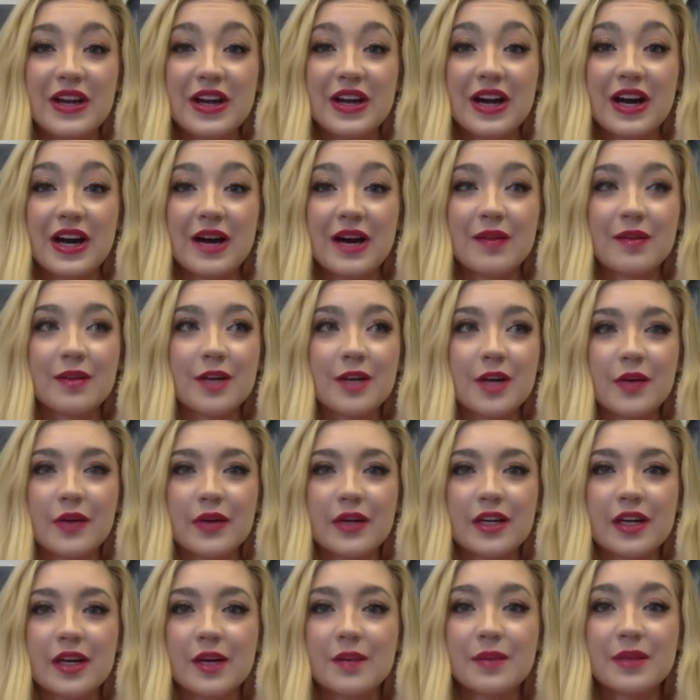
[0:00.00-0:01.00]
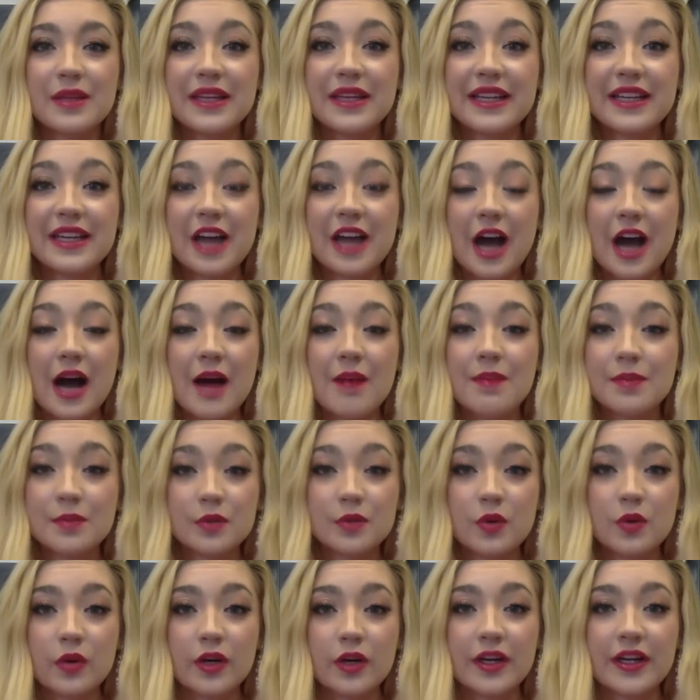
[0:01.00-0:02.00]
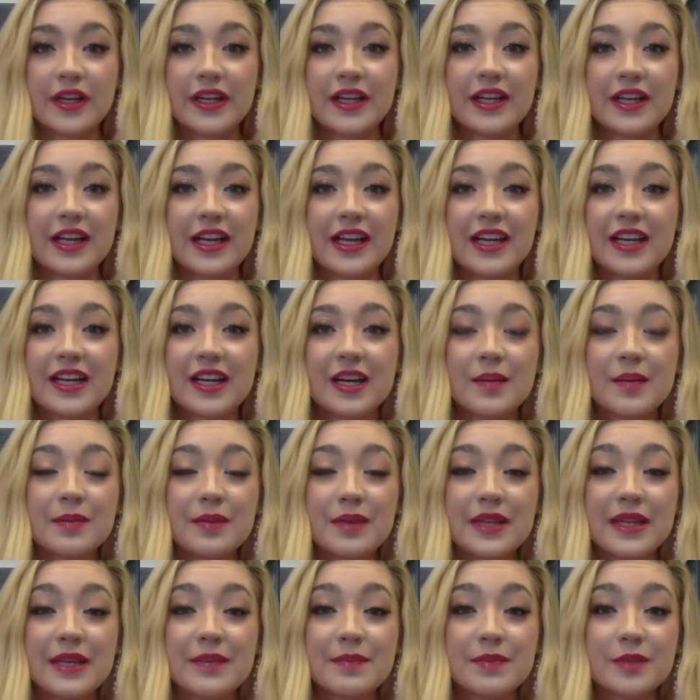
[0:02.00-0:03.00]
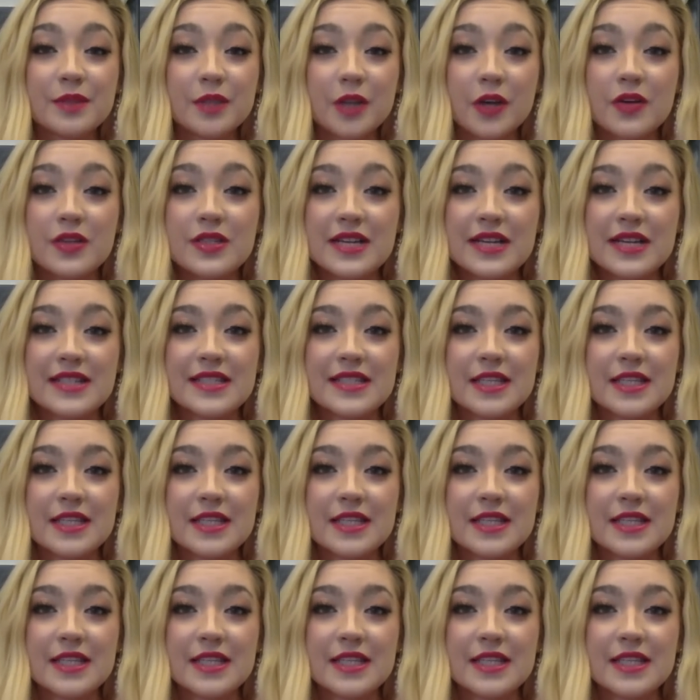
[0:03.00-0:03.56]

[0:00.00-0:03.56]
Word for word: uh, go in a complete uproar, in a, in a complete protest.